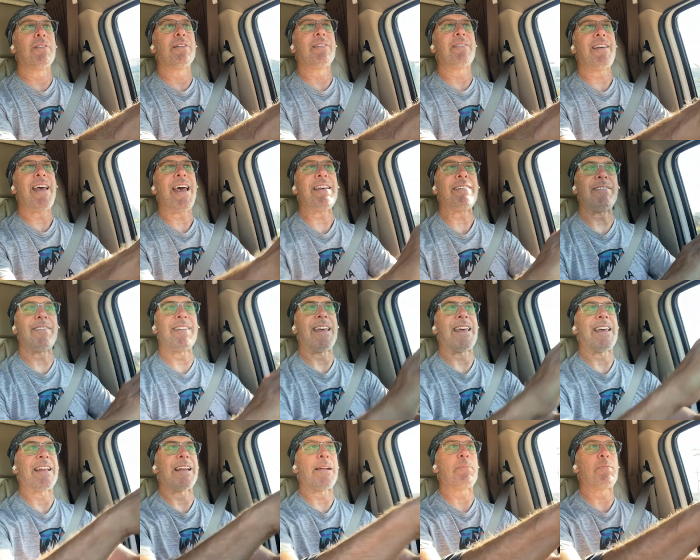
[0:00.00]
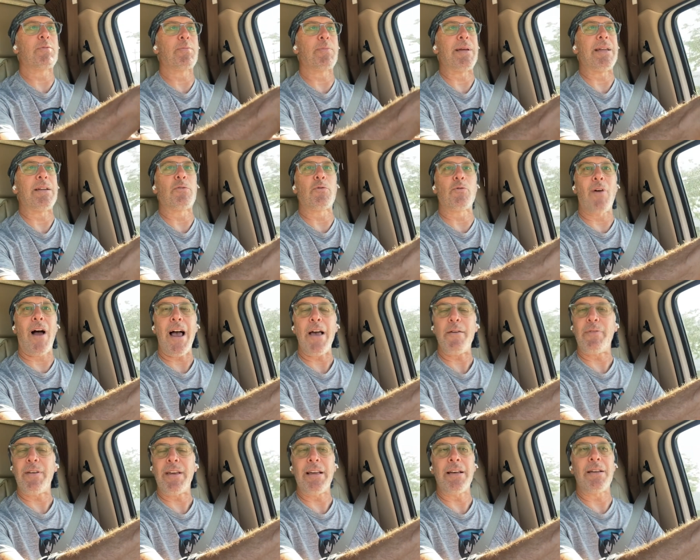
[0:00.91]
testing and I'm be
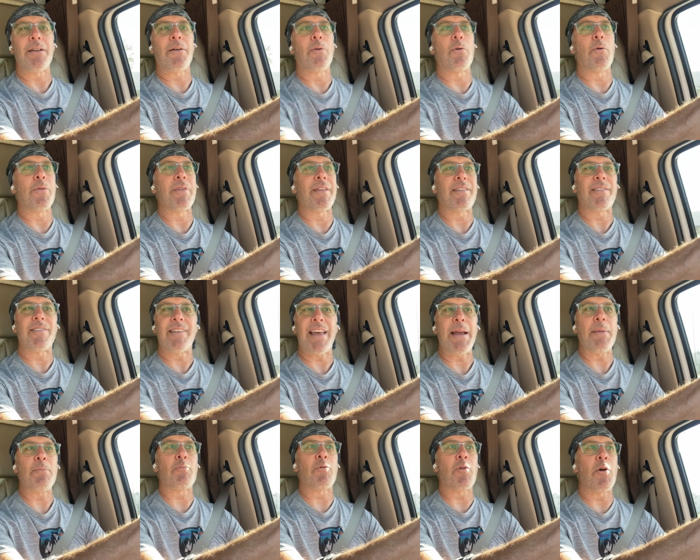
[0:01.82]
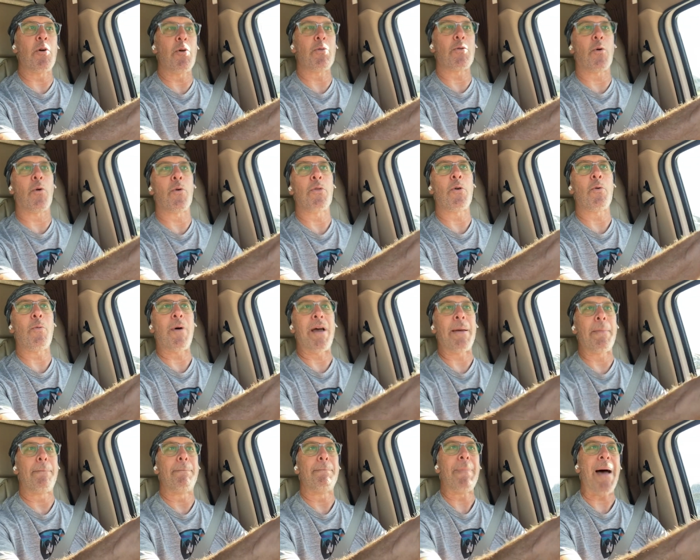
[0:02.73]
driving on the same road on the
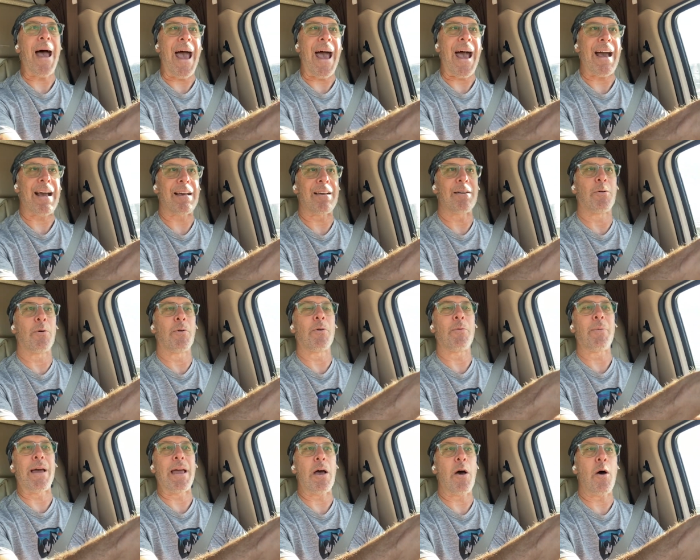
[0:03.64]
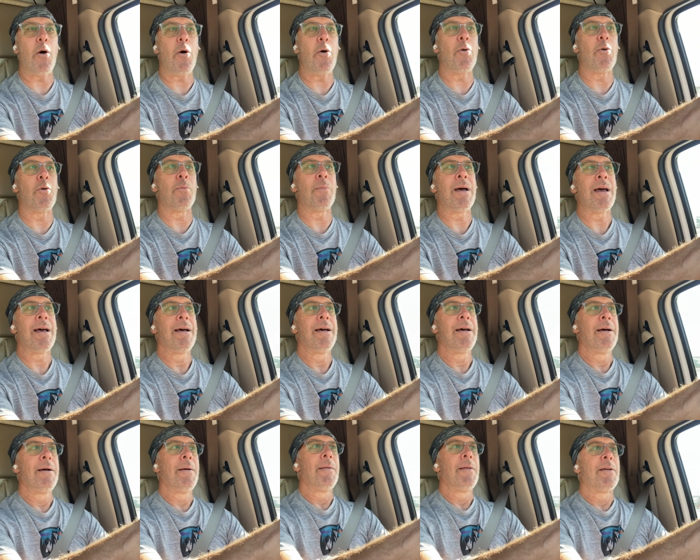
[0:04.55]
way back, on the way home
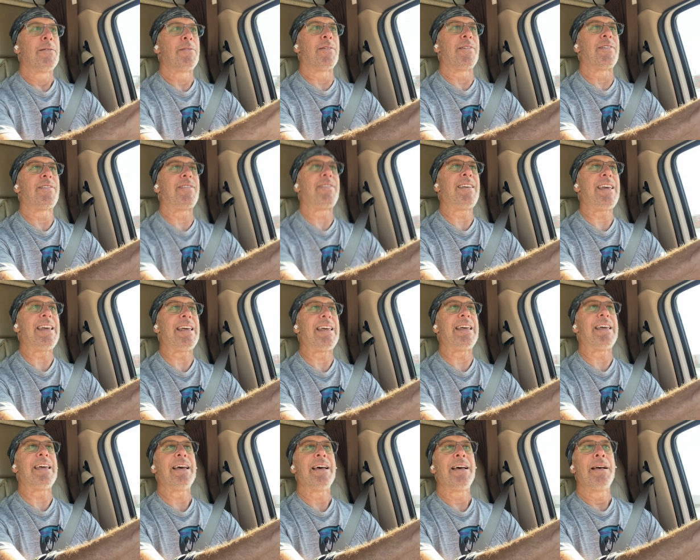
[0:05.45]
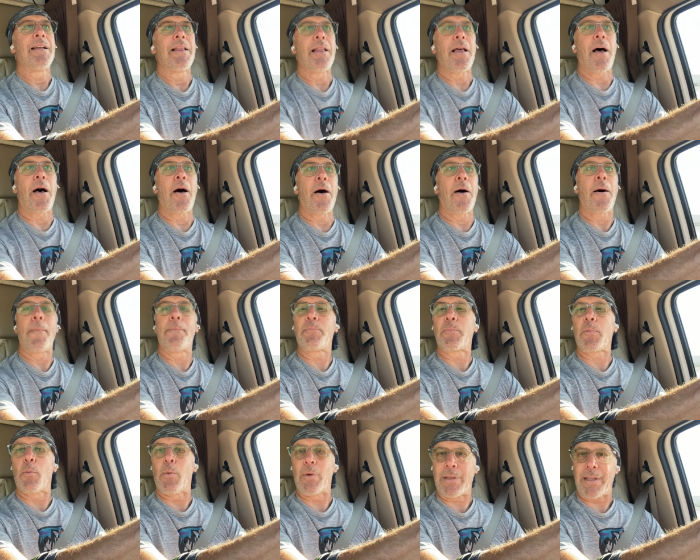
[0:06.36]
to see um,
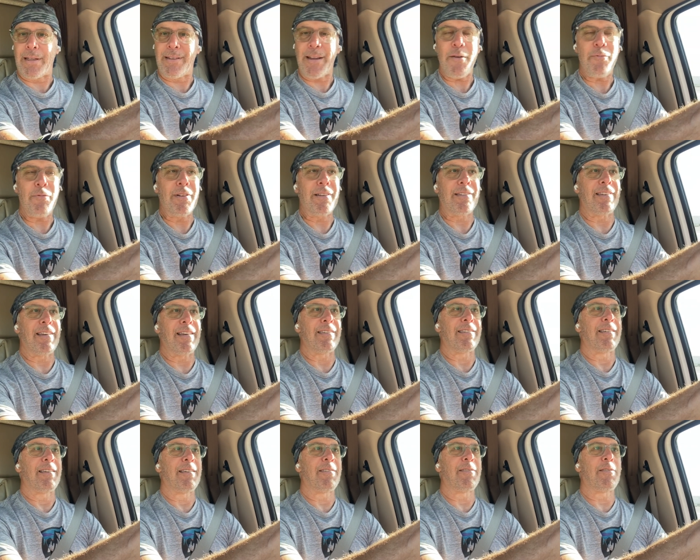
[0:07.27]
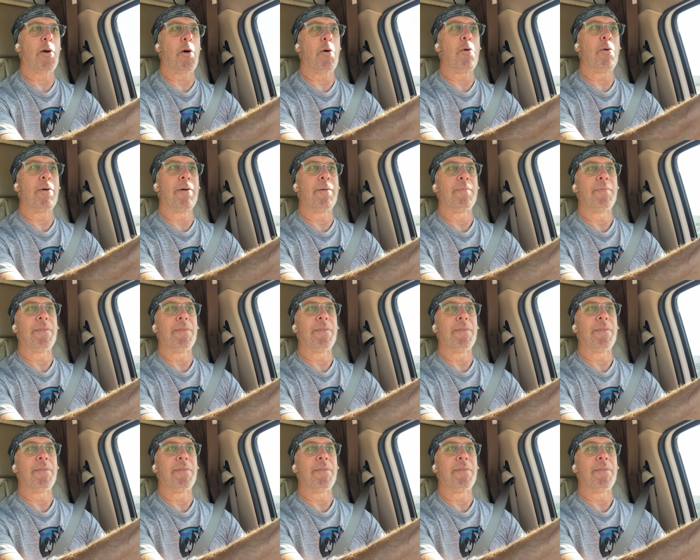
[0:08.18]
what the difference is. So